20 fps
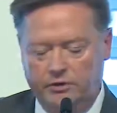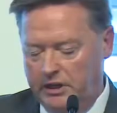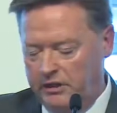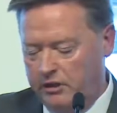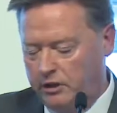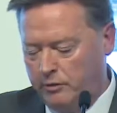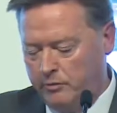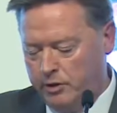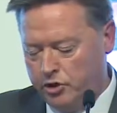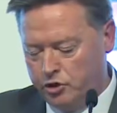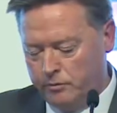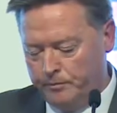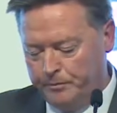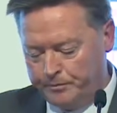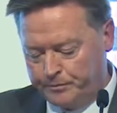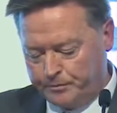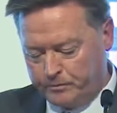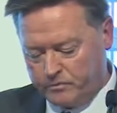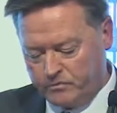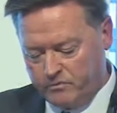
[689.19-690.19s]
in the Commission.
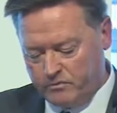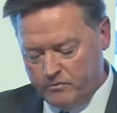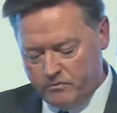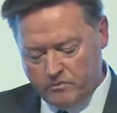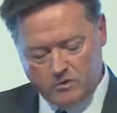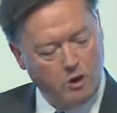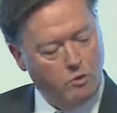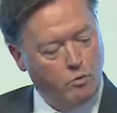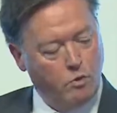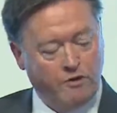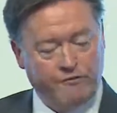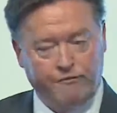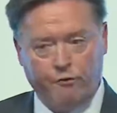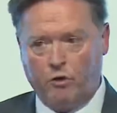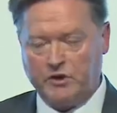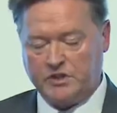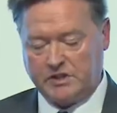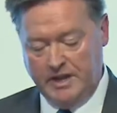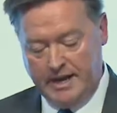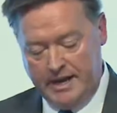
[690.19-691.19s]

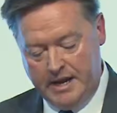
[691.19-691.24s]
Workforce.